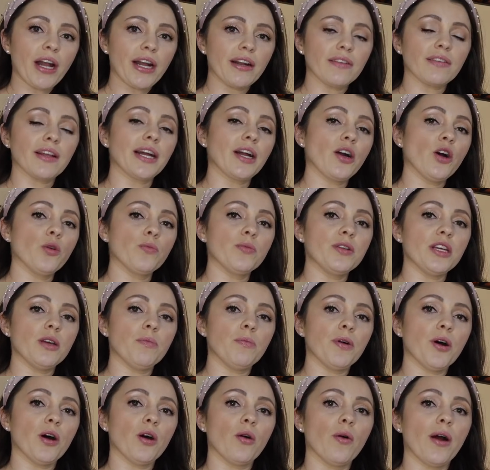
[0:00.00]
it at like Home
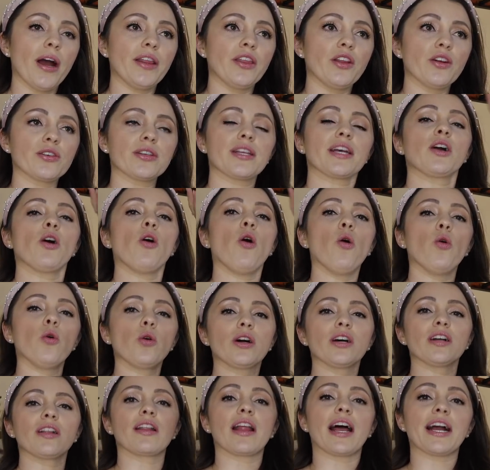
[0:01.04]
Depot, and there's like a whole
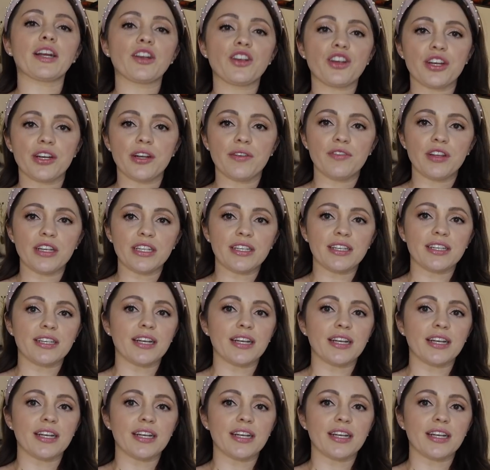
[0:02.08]
collection of this